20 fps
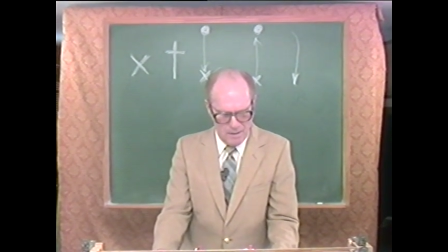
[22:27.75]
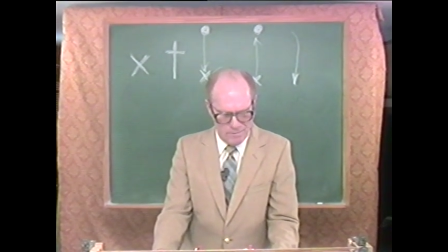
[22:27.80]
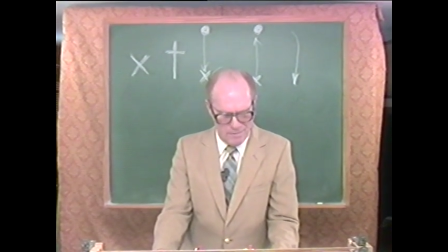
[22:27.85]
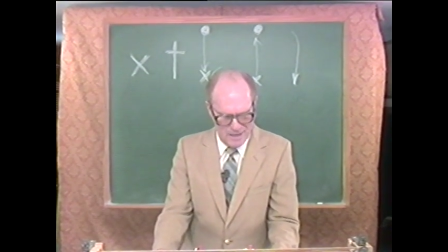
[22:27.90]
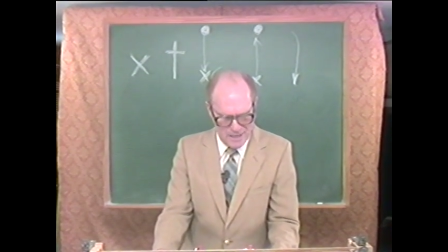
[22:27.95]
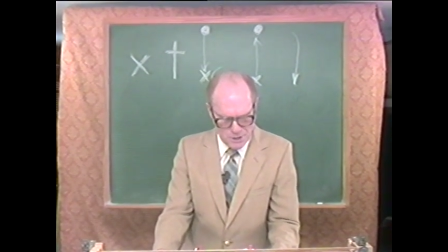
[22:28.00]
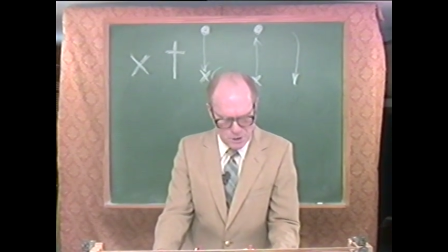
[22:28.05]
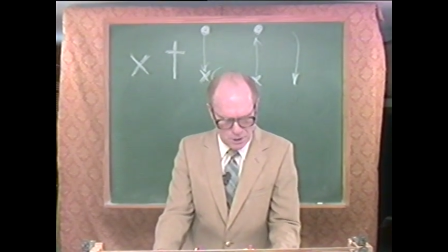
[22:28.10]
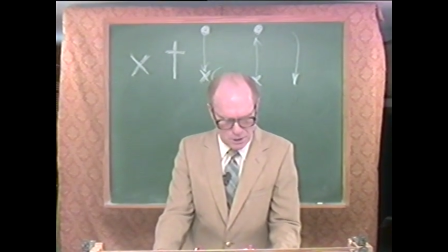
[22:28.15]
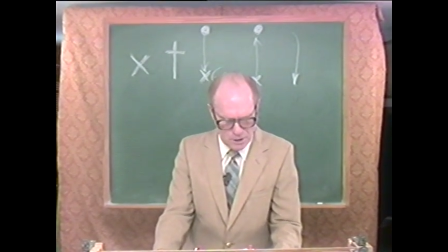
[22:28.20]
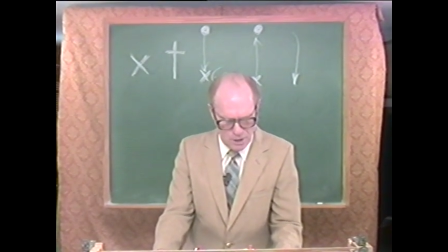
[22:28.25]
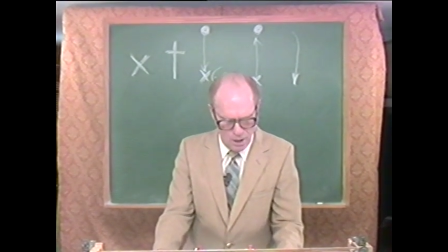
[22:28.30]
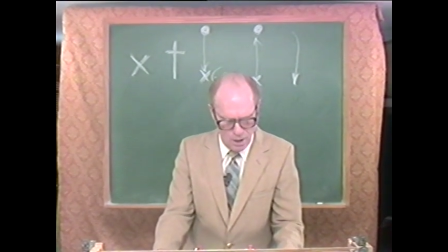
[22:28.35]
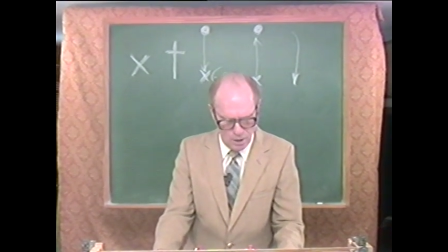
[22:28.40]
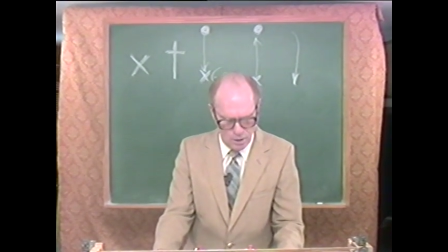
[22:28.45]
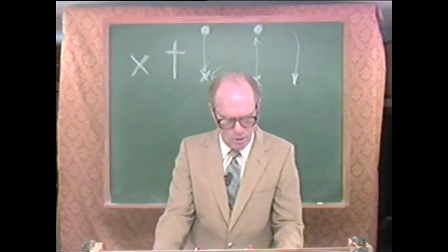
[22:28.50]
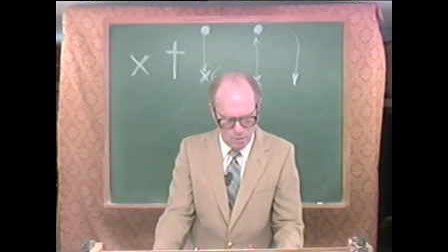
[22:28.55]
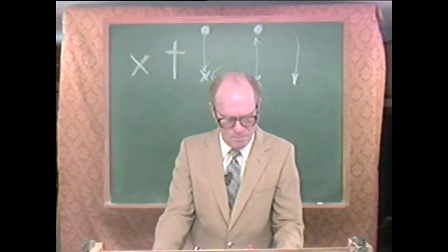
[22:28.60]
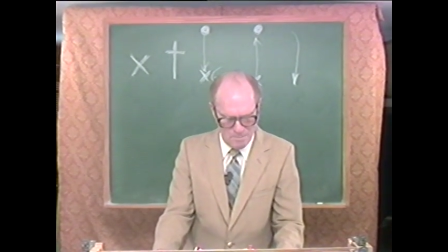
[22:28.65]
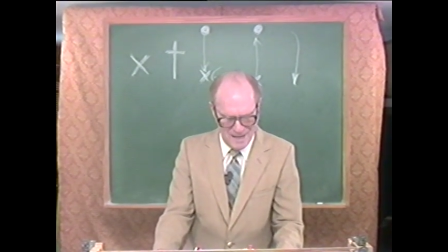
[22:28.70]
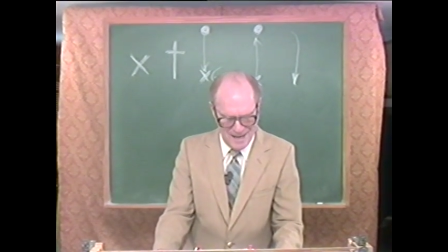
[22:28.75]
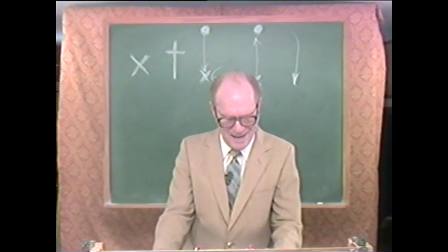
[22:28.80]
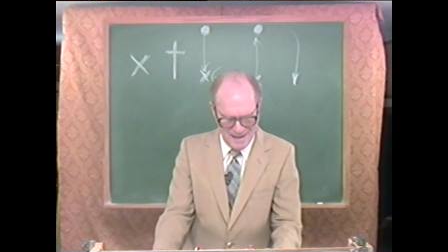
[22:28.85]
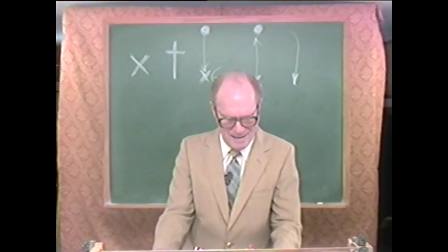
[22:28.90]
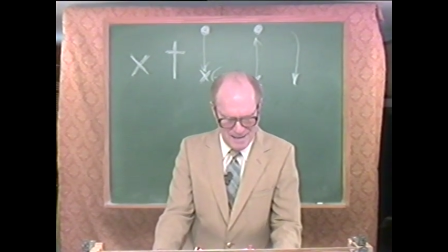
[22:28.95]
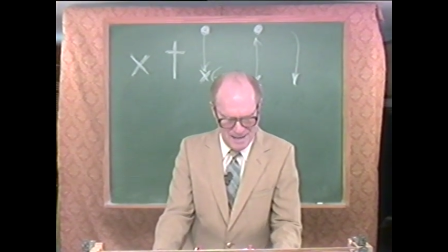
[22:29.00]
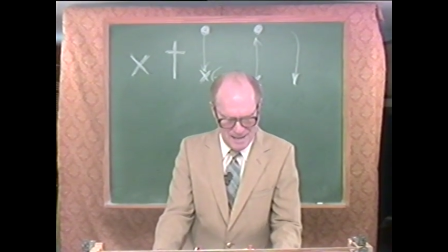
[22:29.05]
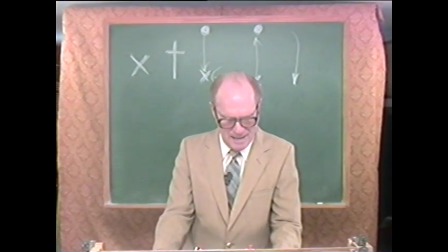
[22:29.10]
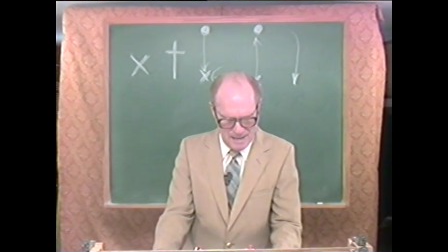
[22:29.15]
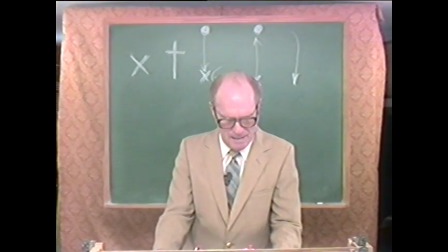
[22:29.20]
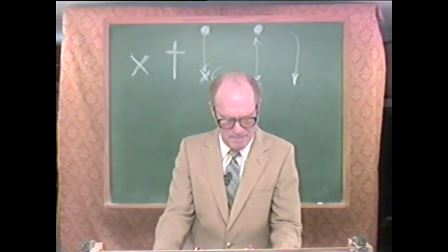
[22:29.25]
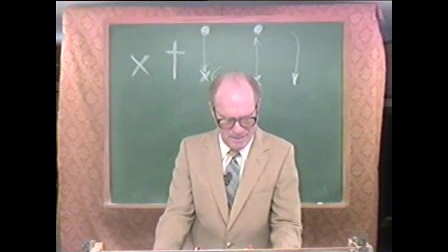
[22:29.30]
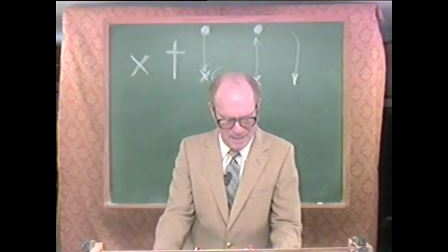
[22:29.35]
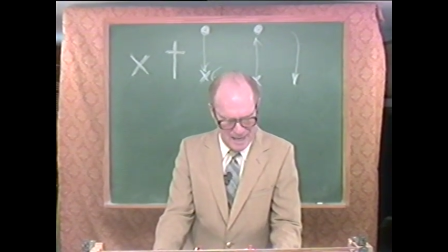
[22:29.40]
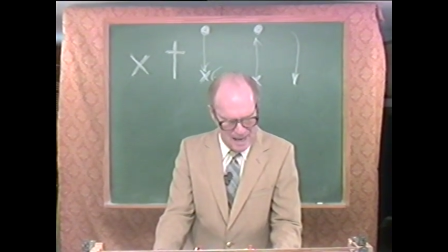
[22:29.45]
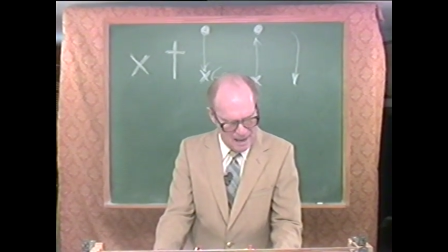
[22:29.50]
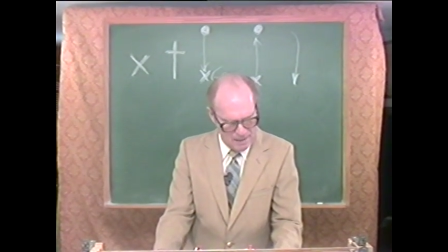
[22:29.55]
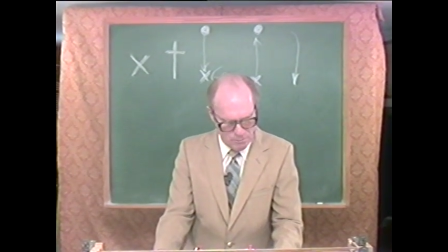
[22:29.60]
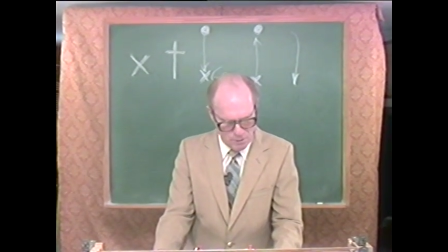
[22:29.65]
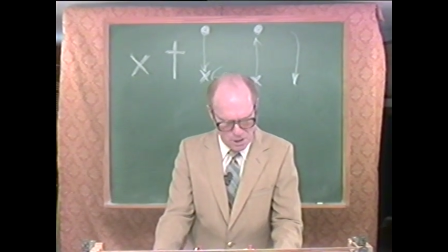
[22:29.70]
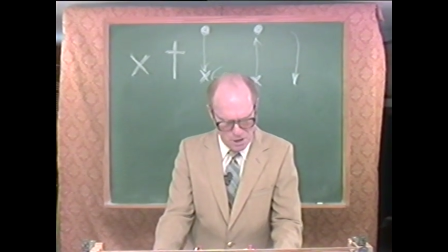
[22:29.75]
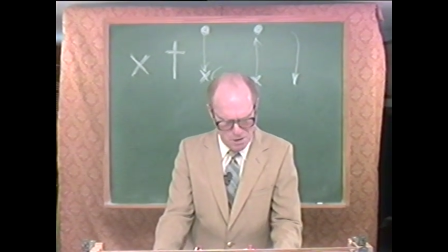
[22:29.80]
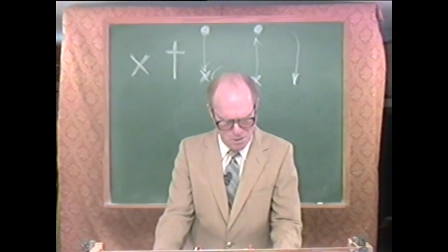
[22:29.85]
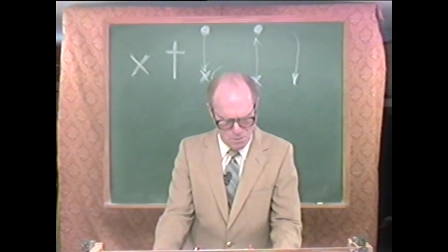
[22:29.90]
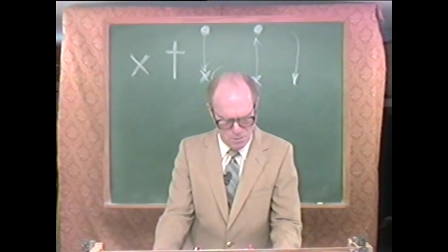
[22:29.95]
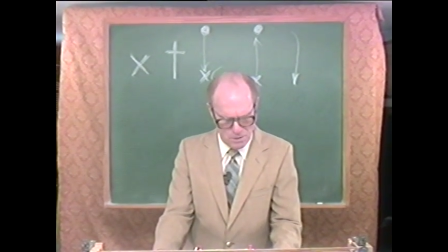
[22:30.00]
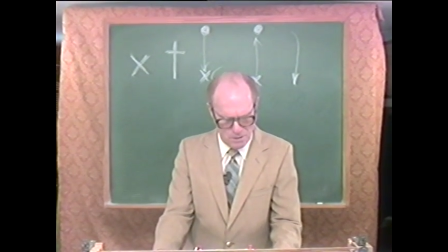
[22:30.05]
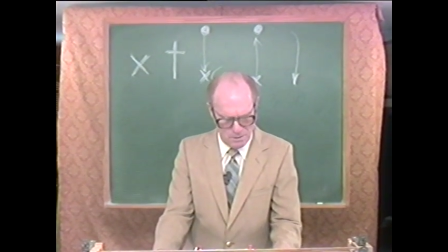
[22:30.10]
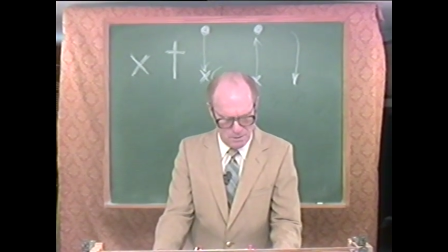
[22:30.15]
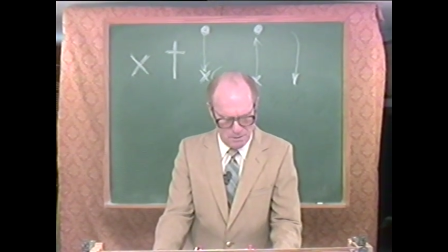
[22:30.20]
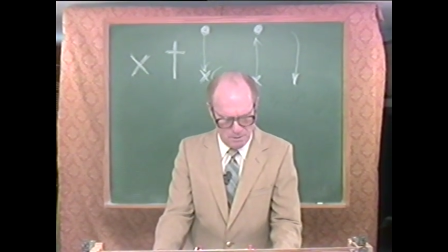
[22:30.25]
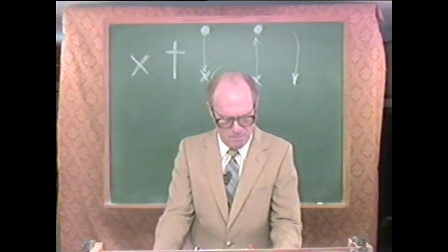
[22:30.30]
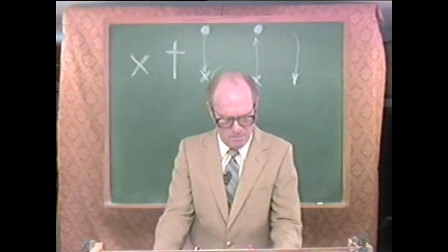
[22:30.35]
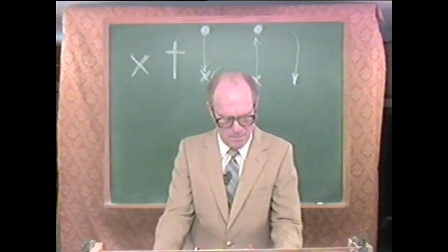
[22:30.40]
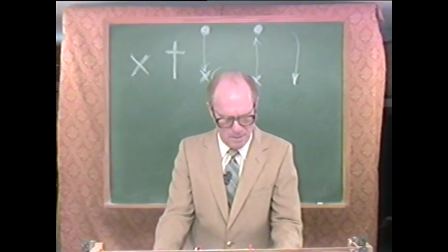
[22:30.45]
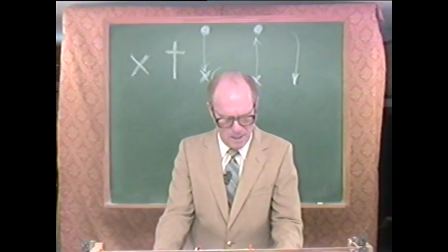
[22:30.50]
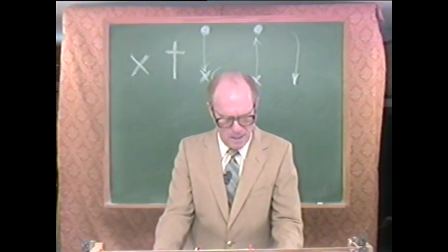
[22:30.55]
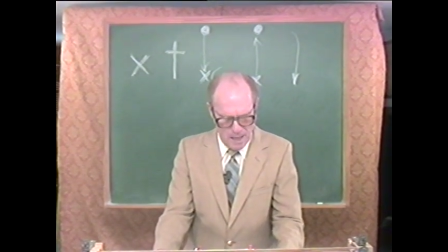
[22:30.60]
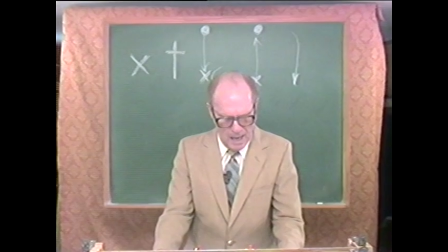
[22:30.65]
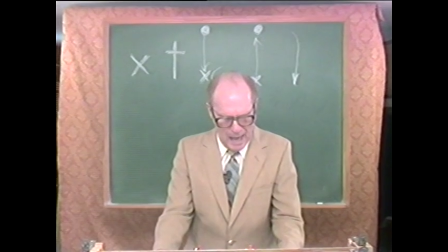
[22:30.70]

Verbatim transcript: They shall call on my name, and I will hear them.